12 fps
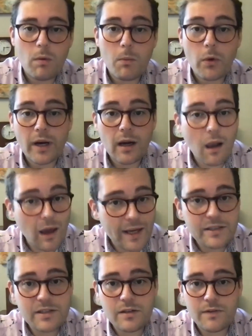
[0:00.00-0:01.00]
were more
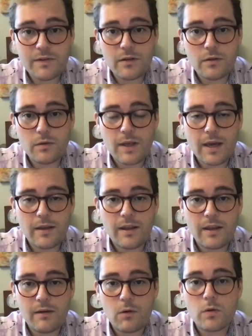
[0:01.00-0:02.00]
inclined to view
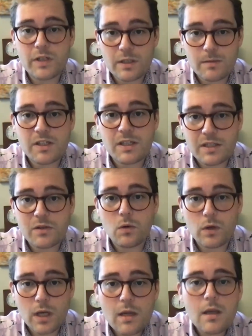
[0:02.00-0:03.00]
their autism as a
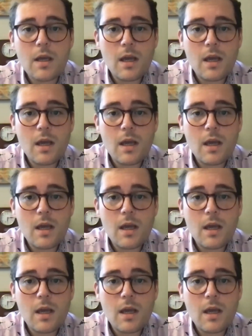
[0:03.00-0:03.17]
disorder.